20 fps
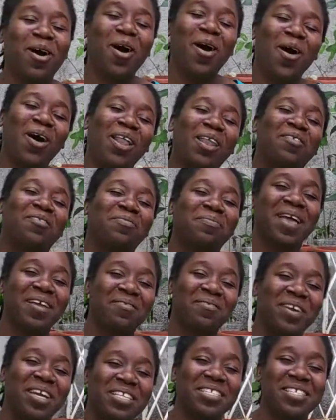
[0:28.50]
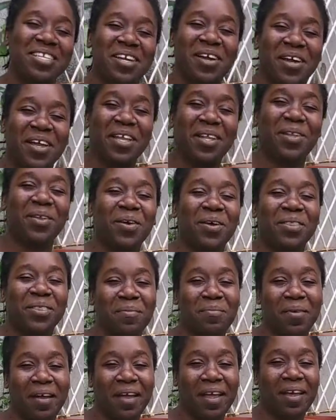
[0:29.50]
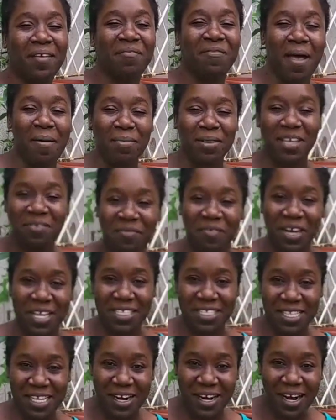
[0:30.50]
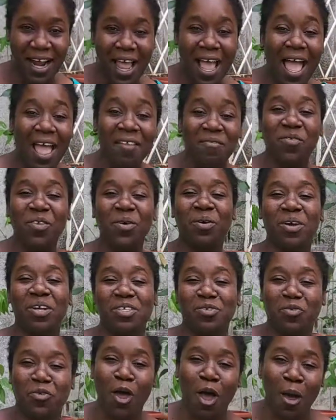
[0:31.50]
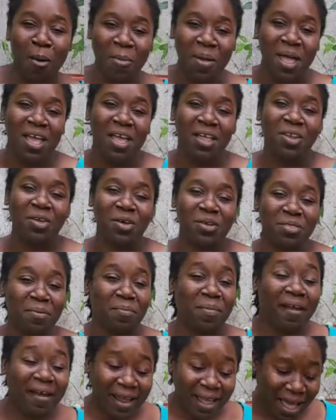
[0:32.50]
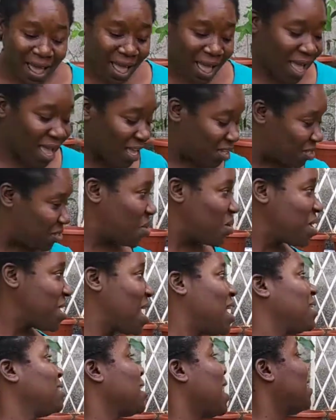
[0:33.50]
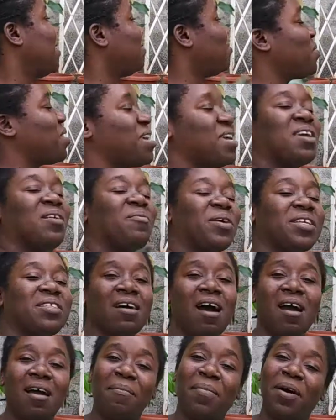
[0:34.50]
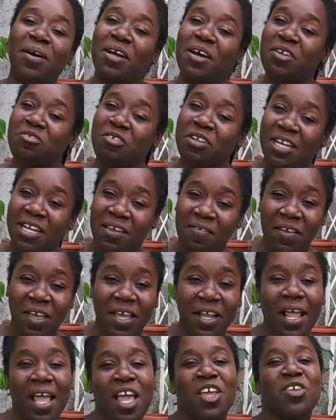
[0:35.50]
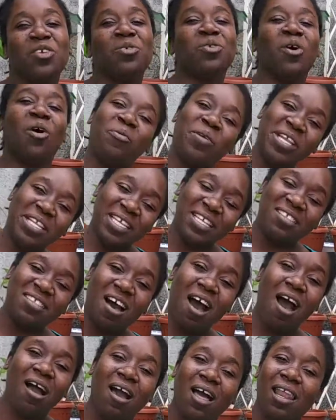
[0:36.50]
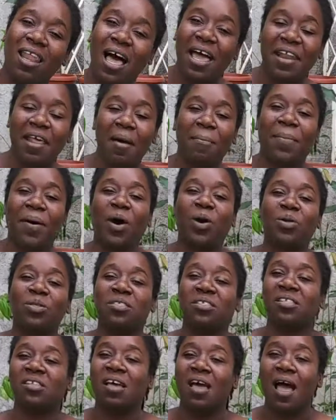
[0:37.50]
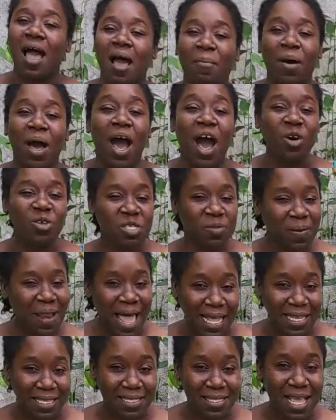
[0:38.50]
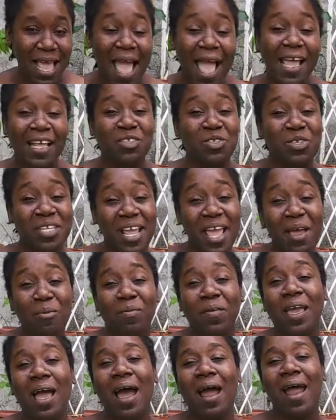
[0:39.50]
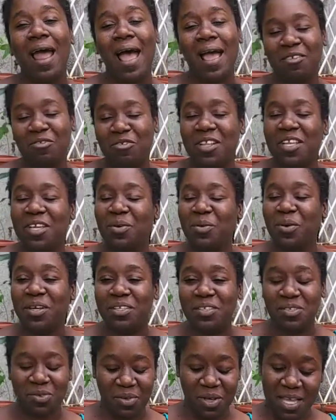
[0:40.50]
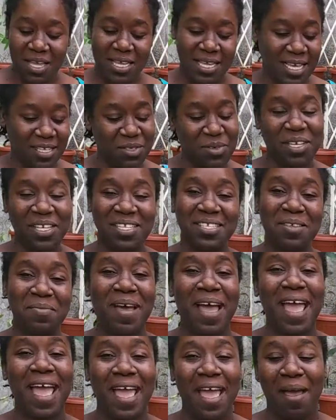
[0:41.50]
all of my friends there in North America, family and friends there, and viewers from North America. So yes, as we talk about country living, you know we did talk a lot about houseplants. And today we are actually going to, yes, you can see my